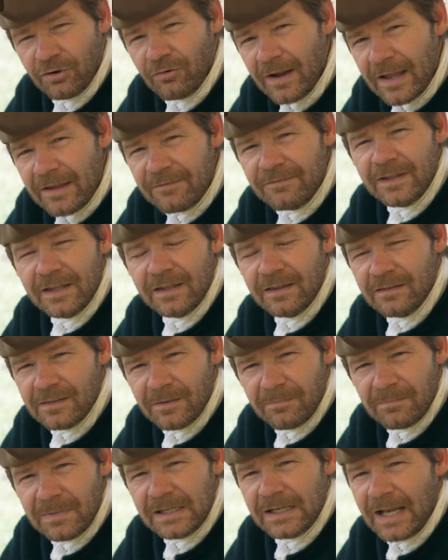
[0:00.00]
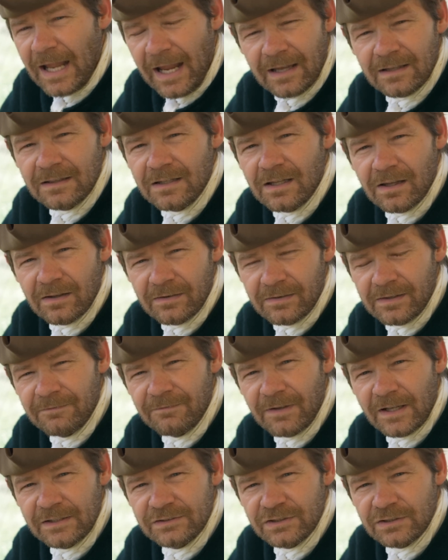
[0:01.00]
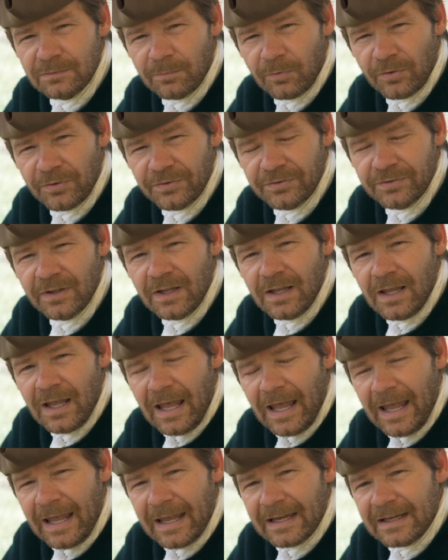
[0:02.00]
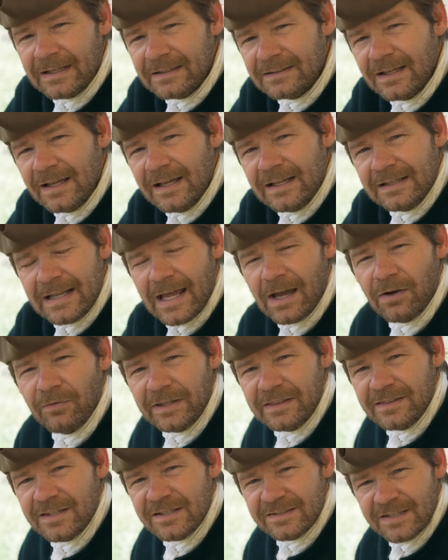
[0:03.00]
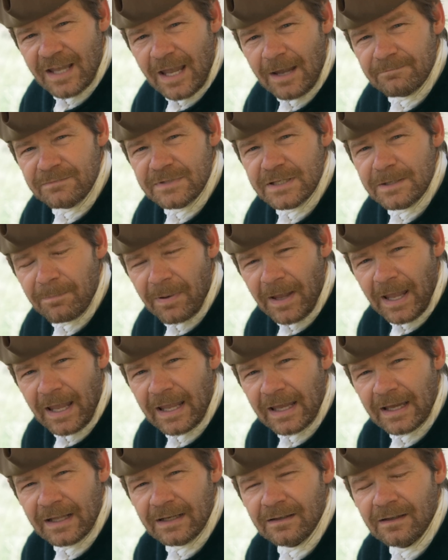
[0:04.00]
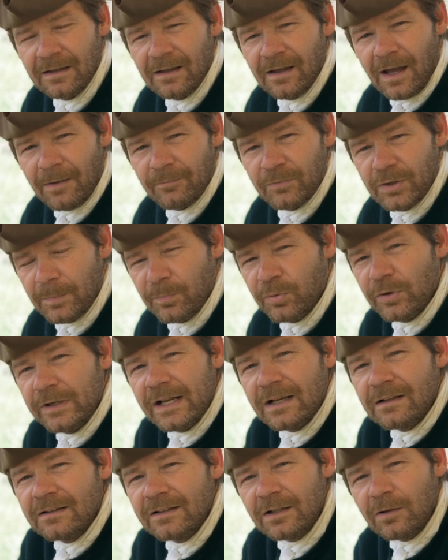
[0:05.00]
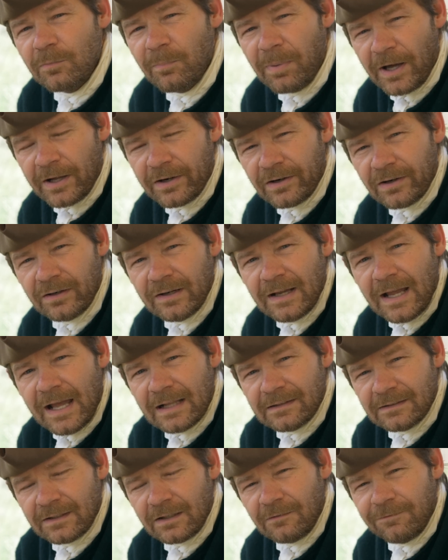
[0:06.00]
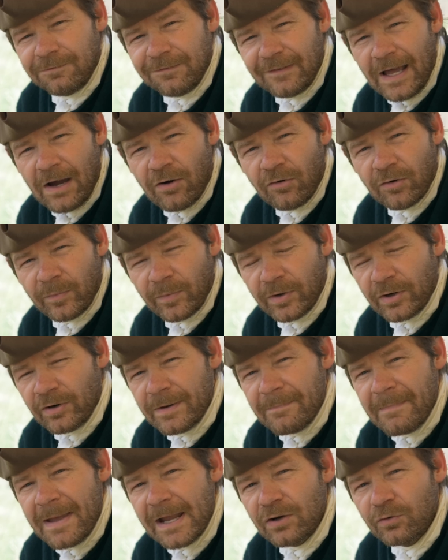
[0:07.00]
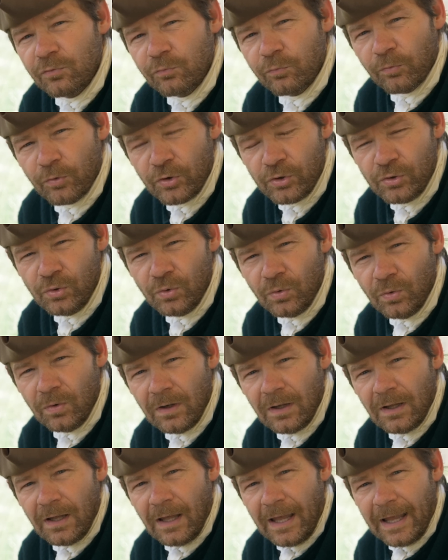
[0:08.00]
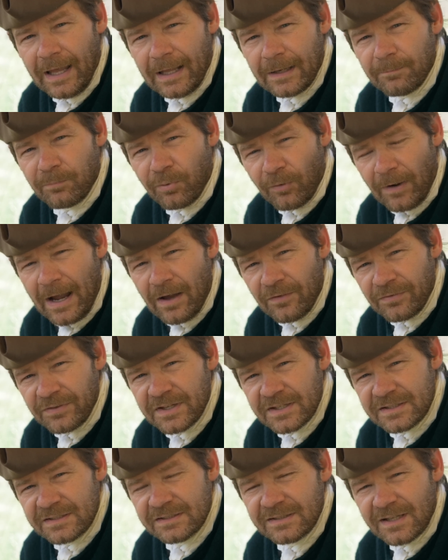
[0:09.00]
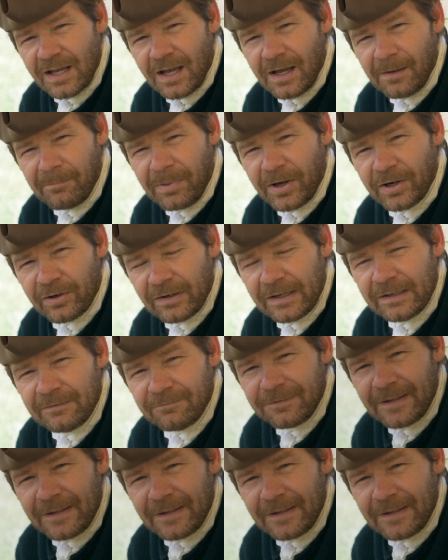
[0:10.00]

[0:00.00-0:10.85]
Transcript: gravy, the meat, and the, the vegetables. And now in this empty pan, I'm going to put in a little butter and a little flour. We're going to make a roux and brown this uh, butter and